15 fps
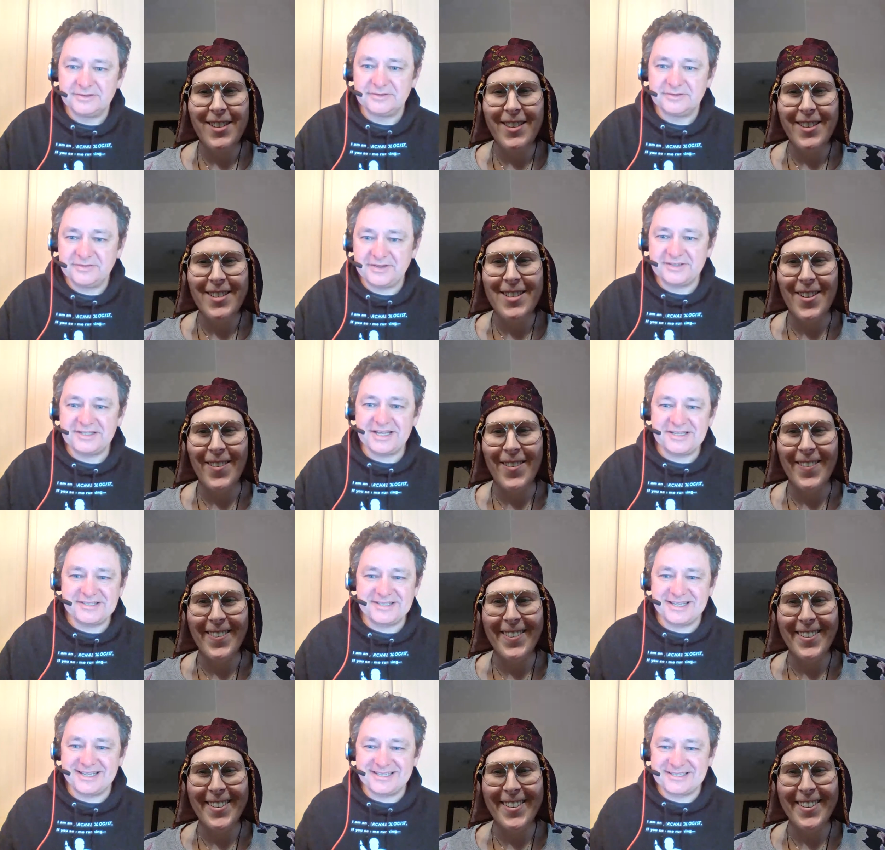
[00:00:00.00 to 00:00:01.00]

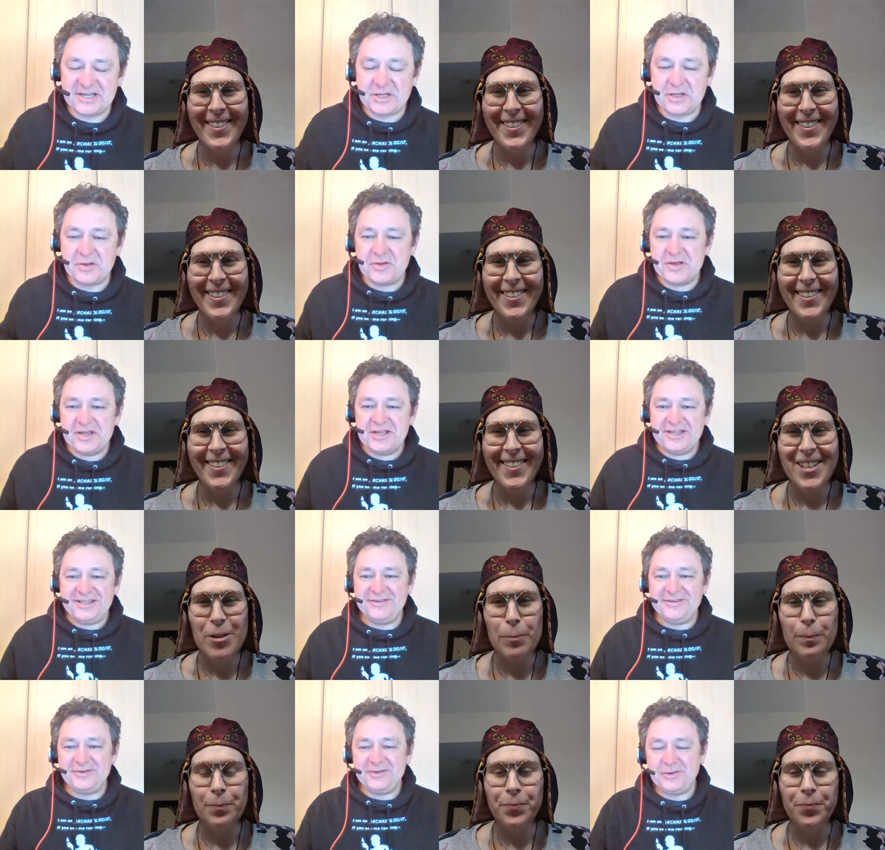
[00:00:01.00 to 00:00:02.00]
Speaker 1: Fantastic. So. so you
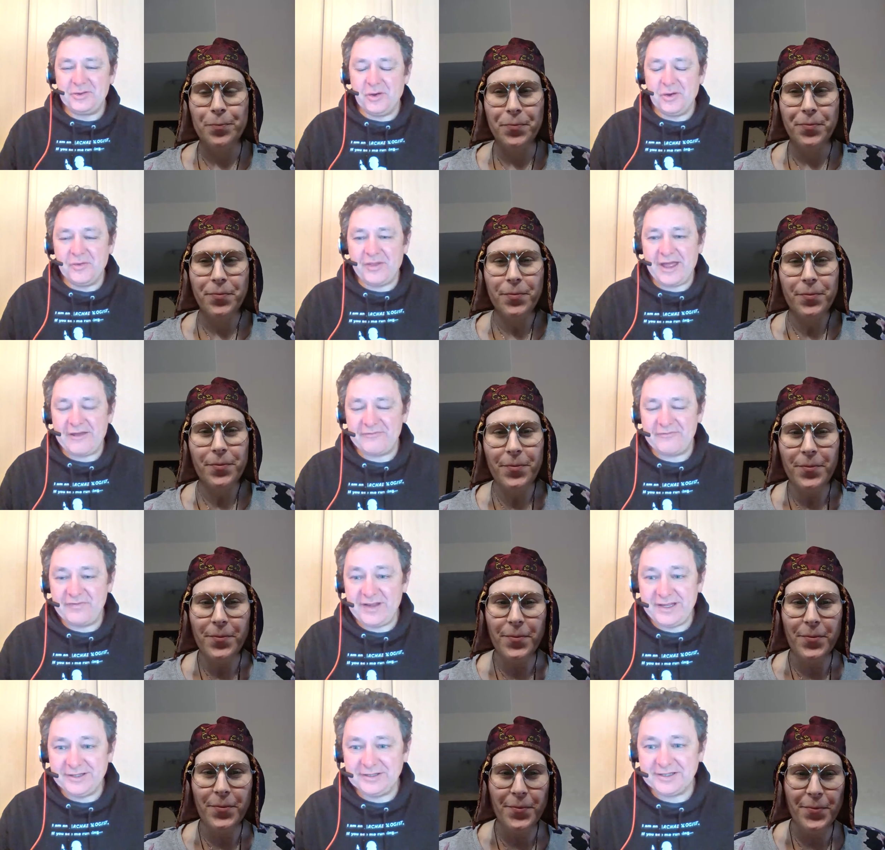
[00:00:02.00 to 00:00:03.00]
you you got that
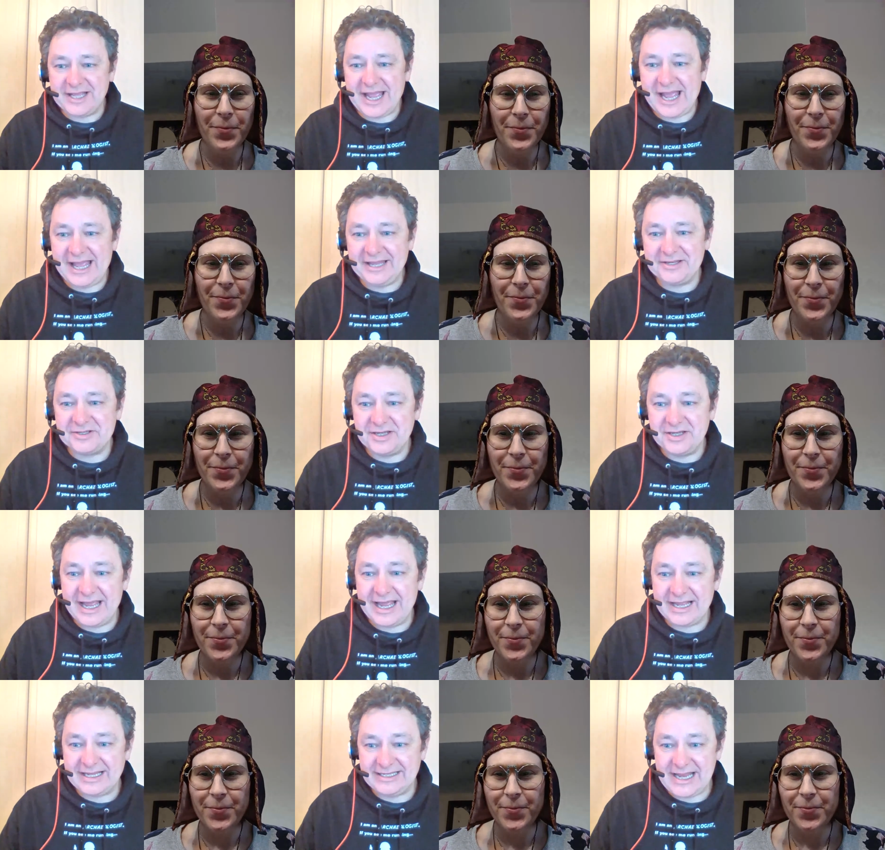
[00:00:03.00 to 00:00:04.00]
field and
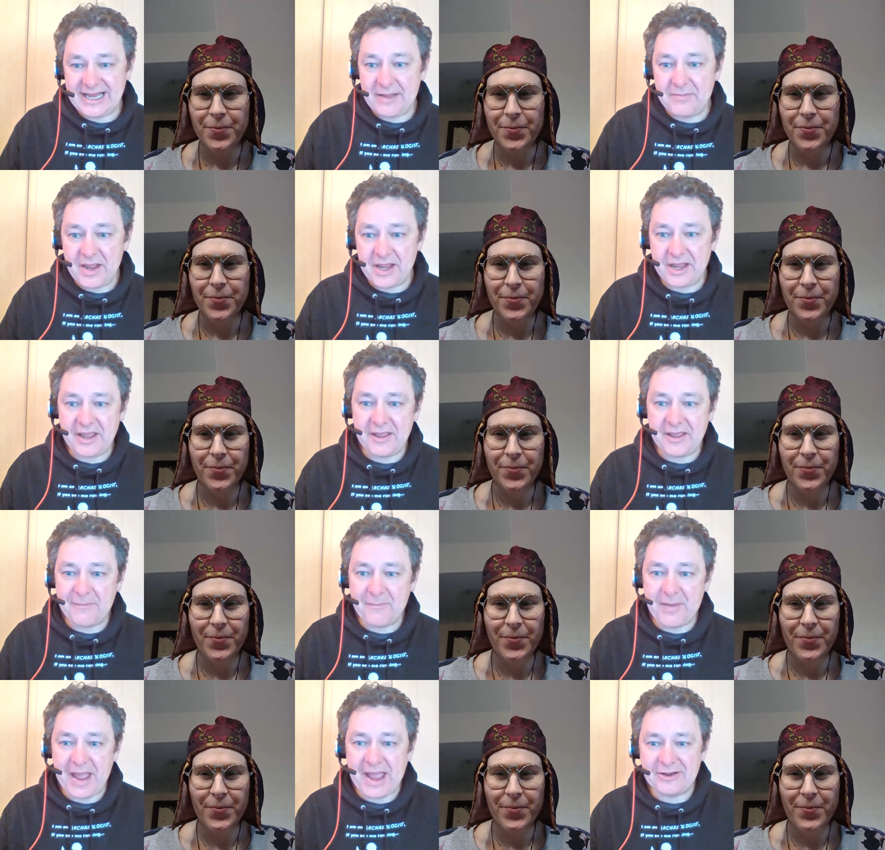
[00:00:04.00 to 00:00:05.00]
academic
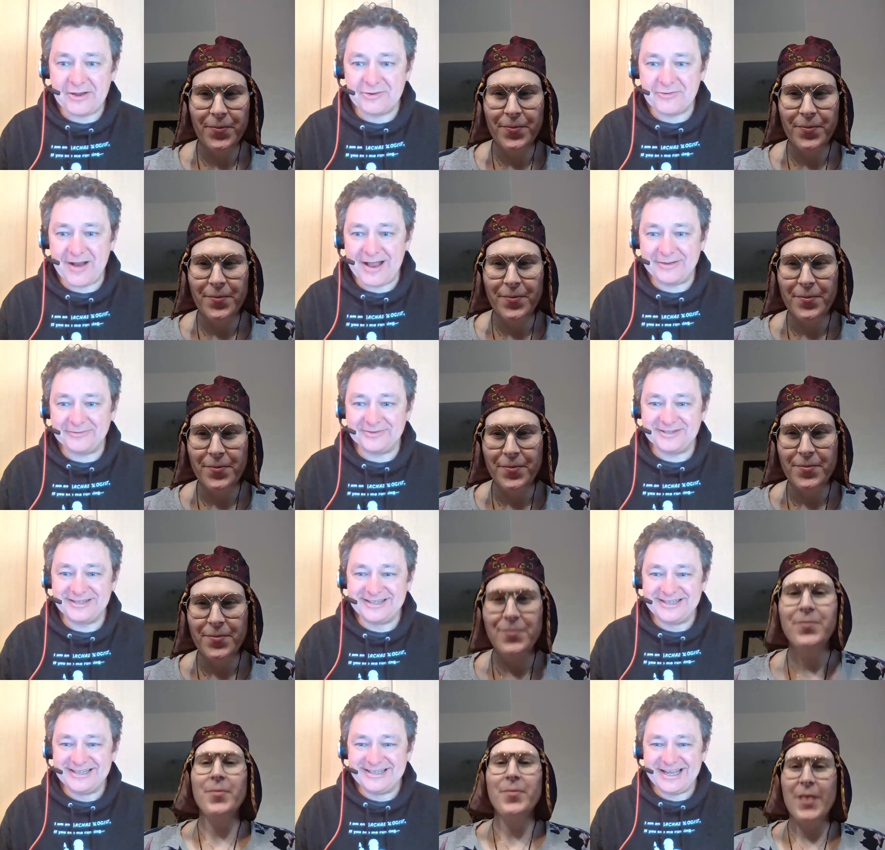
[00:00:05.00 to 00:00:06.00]
background.
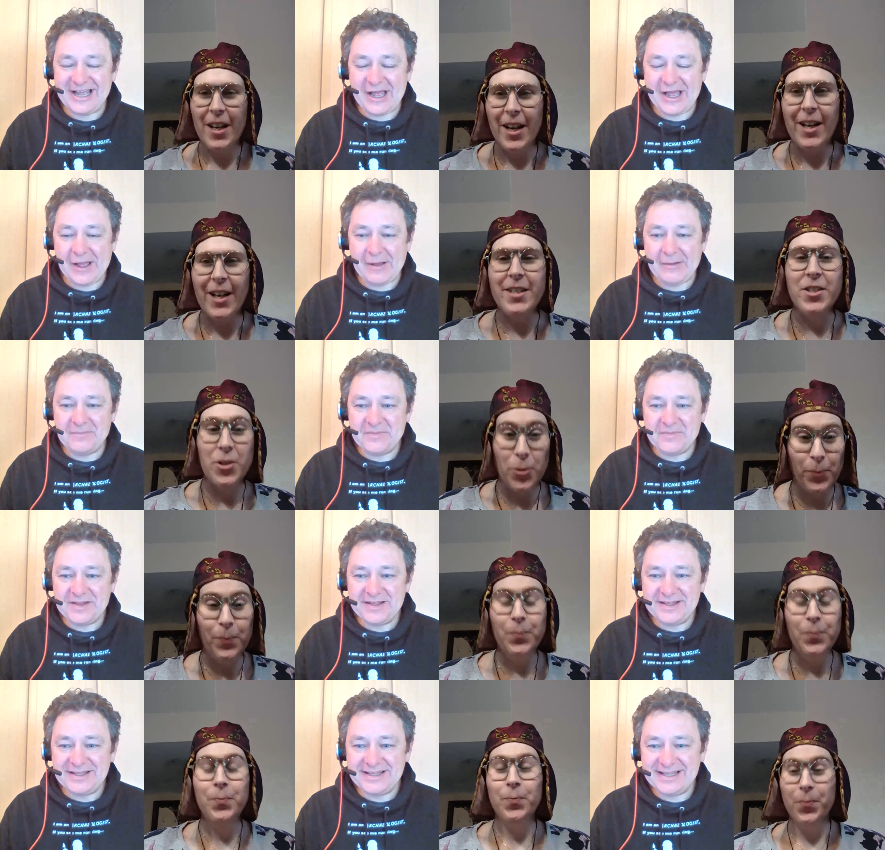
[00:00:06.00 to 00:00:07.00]
Um, I do.
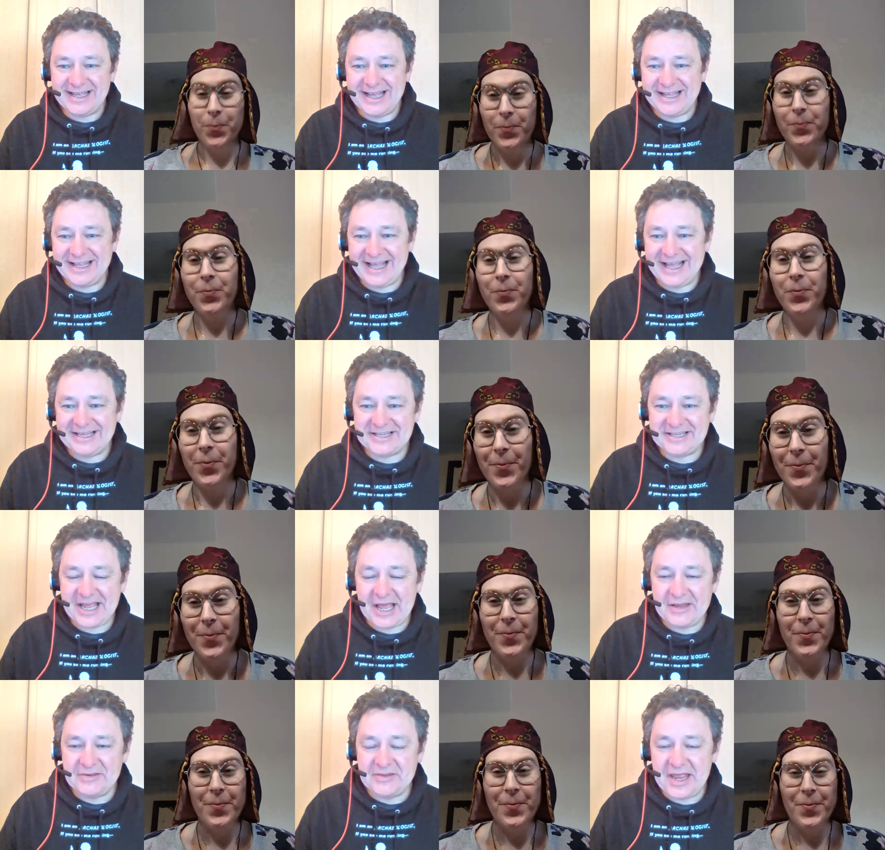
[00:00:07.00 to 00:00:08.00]
And
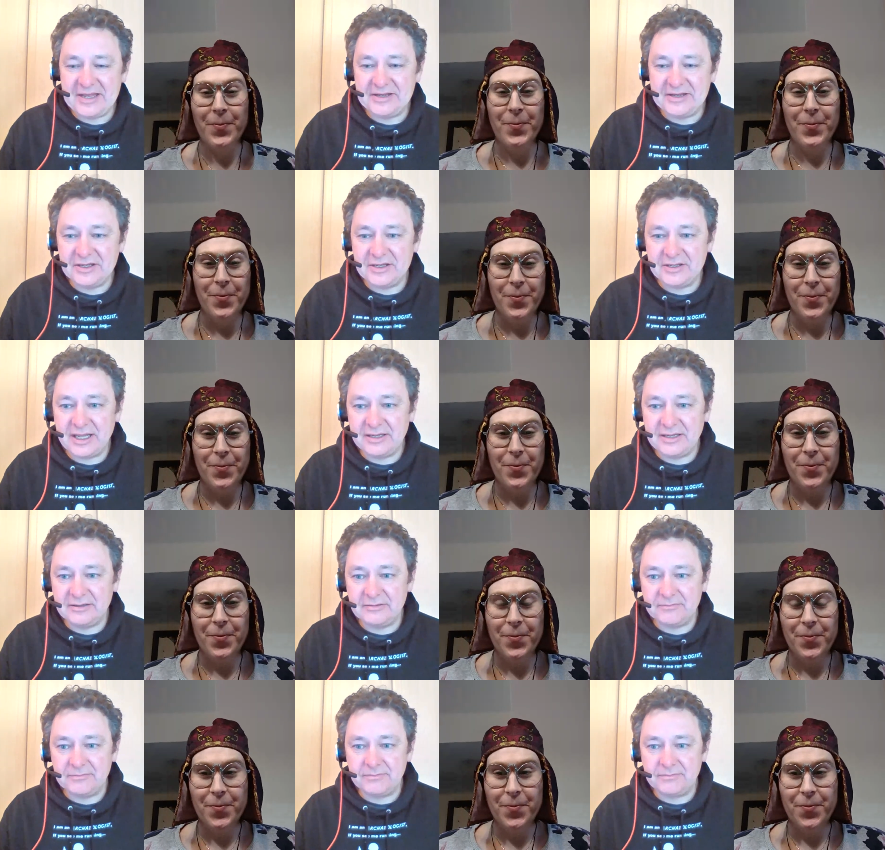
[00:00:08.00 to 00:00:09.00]
and then
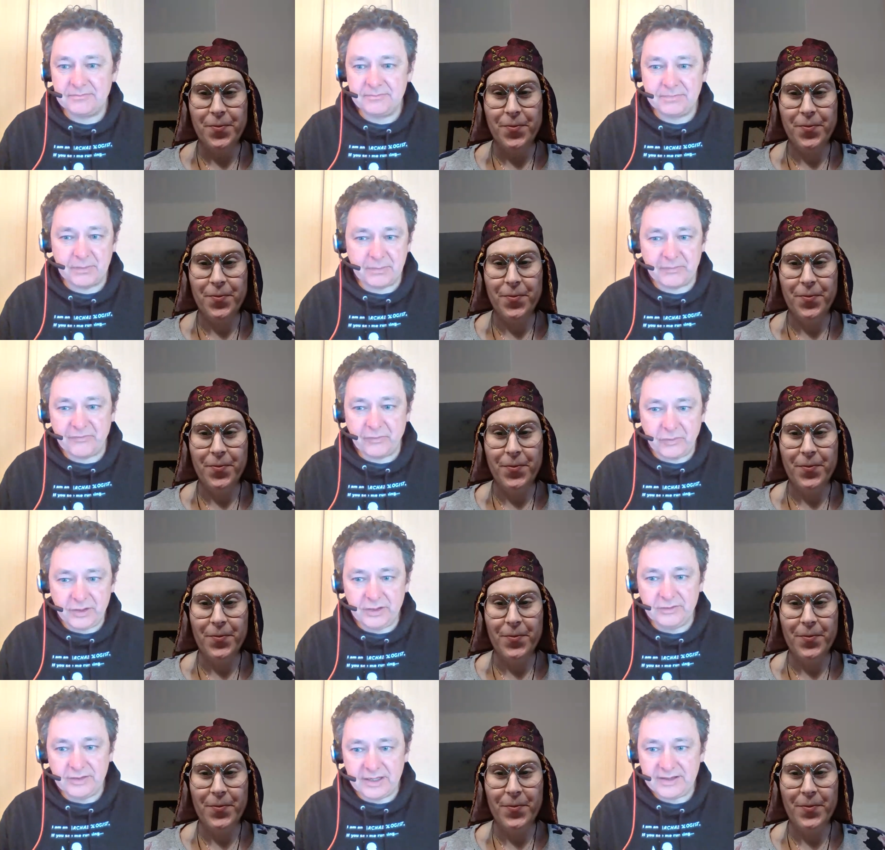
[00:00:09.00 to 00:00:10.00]
then, but before
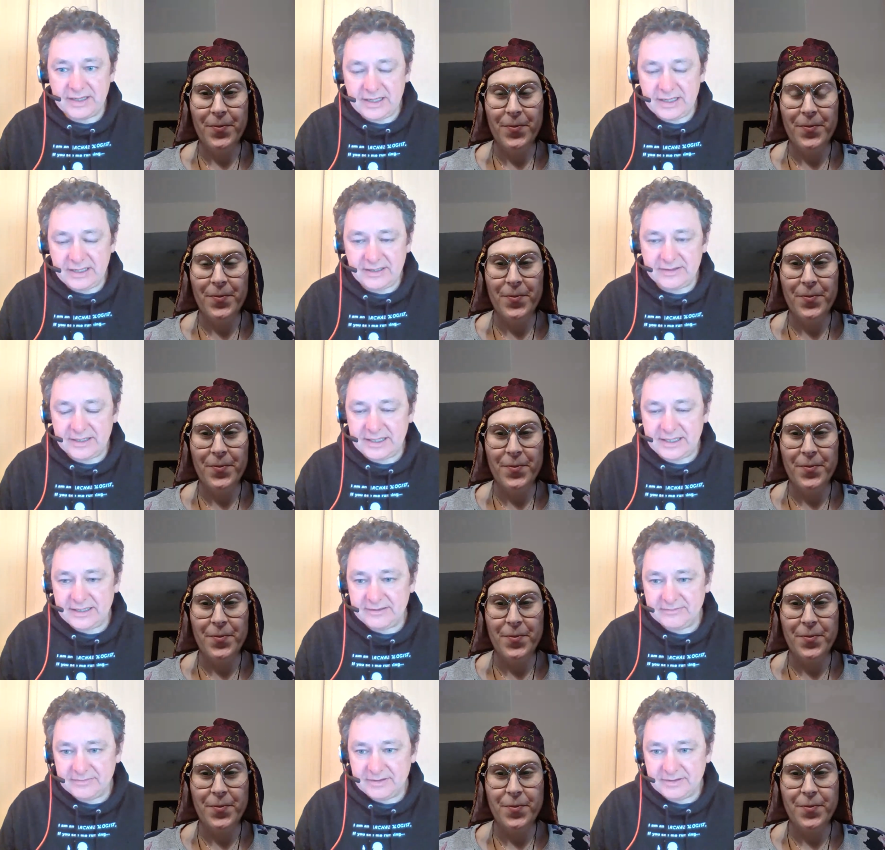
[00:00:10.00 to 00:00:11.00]
you did the the